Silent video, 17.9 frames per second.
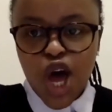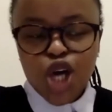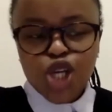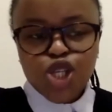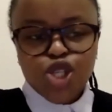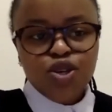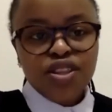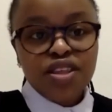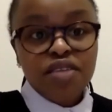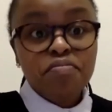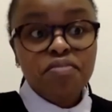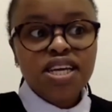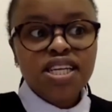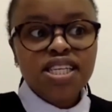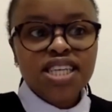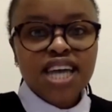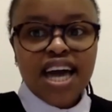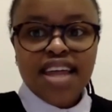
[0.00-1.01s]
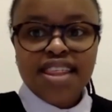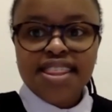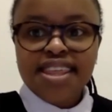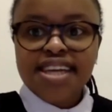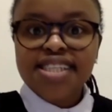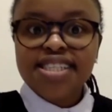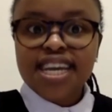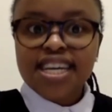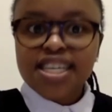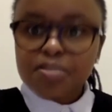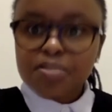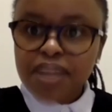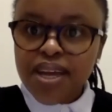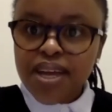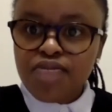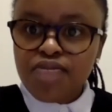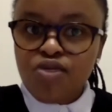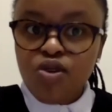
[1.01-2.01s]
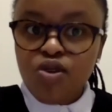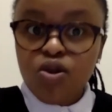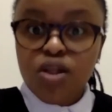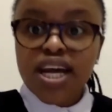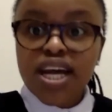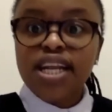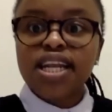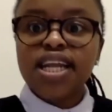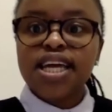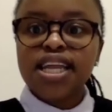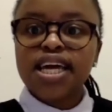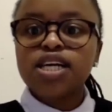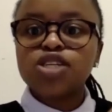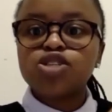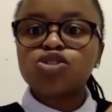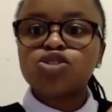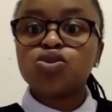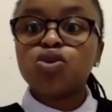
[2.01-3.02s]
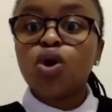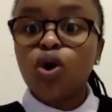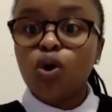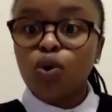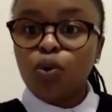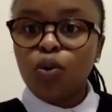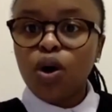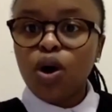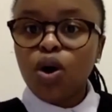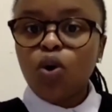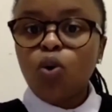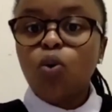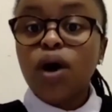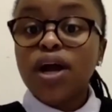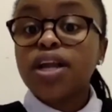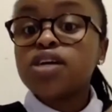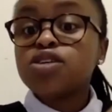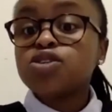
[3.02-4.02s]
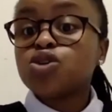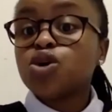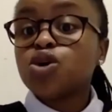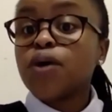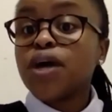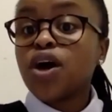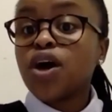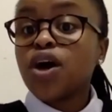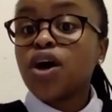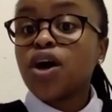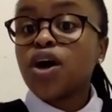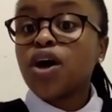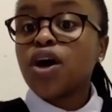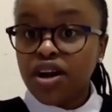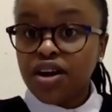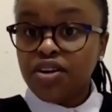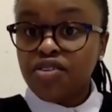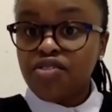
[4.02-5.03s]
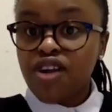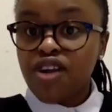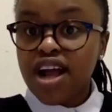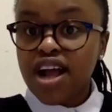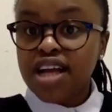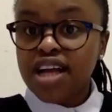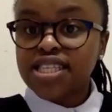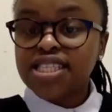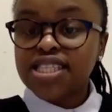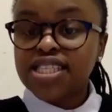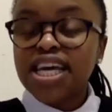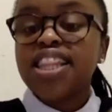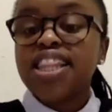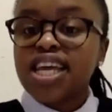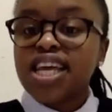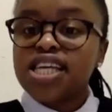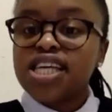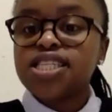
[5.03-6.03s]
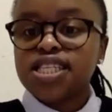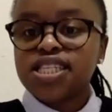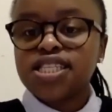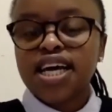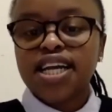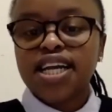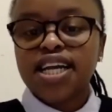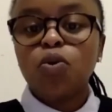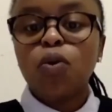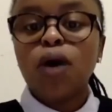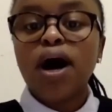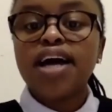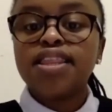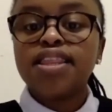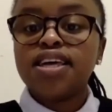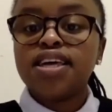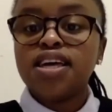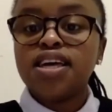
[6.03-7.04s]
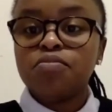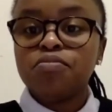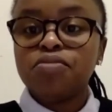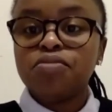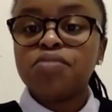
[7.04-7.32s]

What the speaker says: So the media, I think, does play a role in letting us know what is going on, right? And that is exactly why they implement this